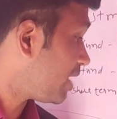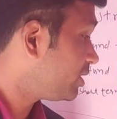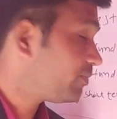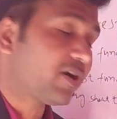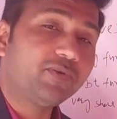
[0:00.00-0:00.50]

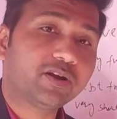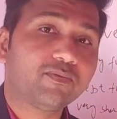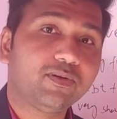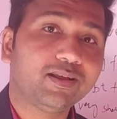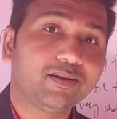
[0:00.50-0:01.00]
the profit
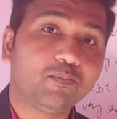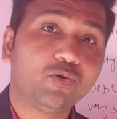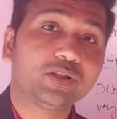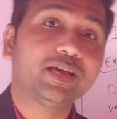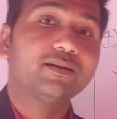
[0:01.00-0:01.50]
of
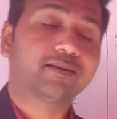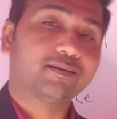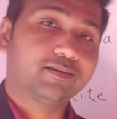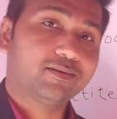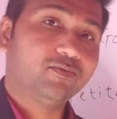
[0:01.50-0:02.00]
more than
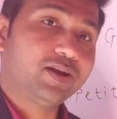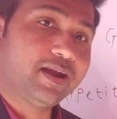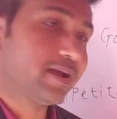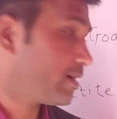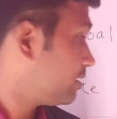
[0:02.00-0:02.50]
1
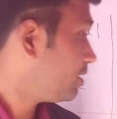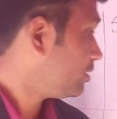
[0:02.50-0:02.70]
lakh,